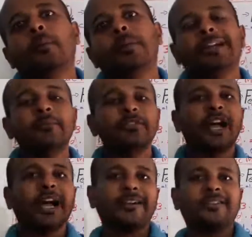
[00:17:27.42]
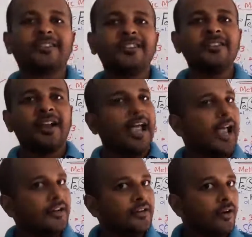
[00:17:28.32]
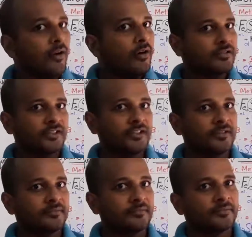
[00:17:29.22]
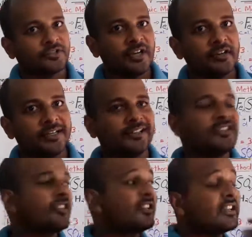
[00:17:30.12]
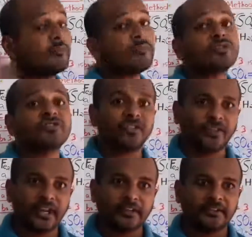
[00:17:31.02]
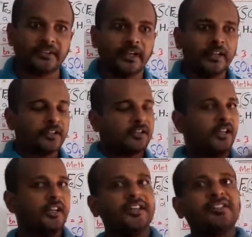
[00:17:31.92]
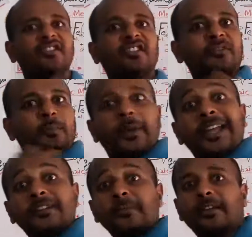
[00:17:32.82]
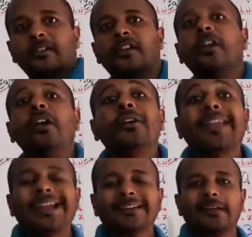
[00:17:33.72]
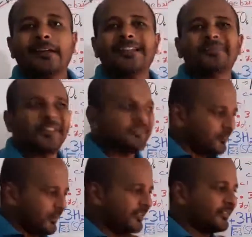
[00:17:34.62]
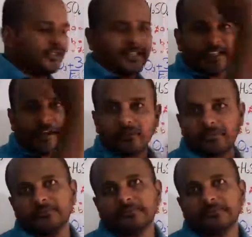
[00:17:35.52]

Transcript: becomes hydrogen and oxygen. Understand? That is a decomposition reaction. The third is displacement reaction. Displacement means kicking out.